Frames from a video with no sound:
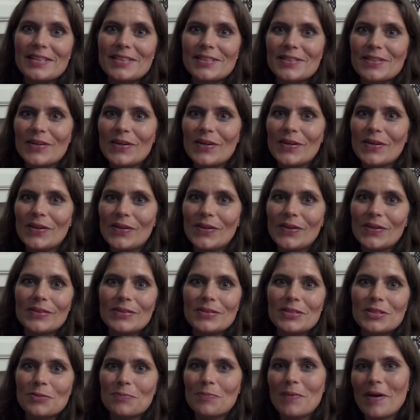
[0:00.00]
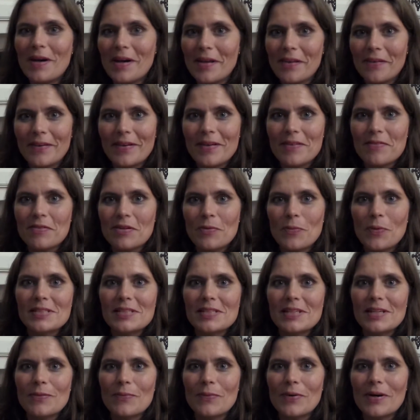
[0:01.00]
So smile every
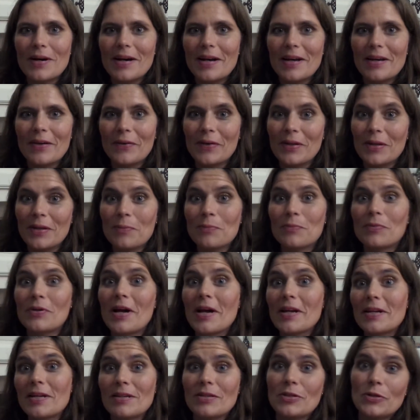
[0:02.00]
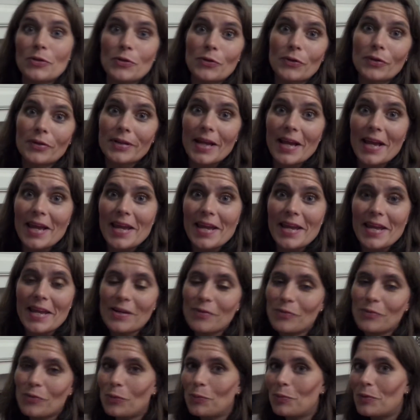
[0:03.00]
once in a while. It'll brighten your
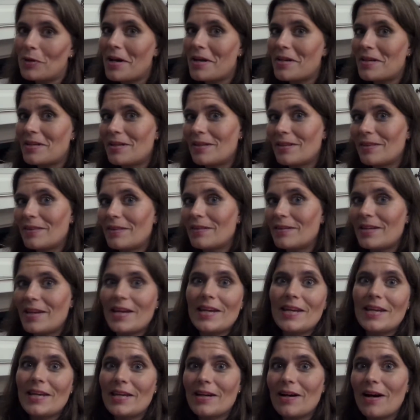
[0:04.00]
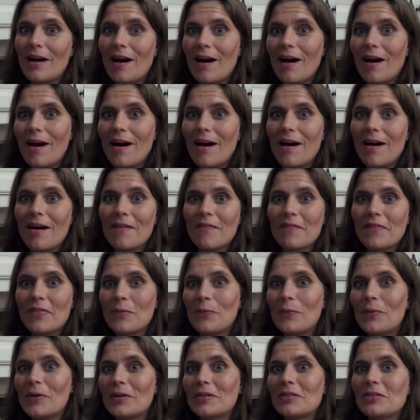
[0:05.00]
day. It will brighten the day
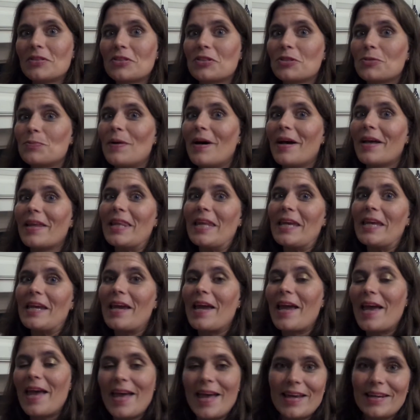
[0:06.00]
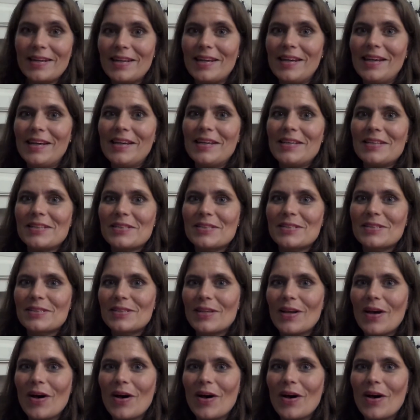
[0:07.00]
of the one you're smiling at.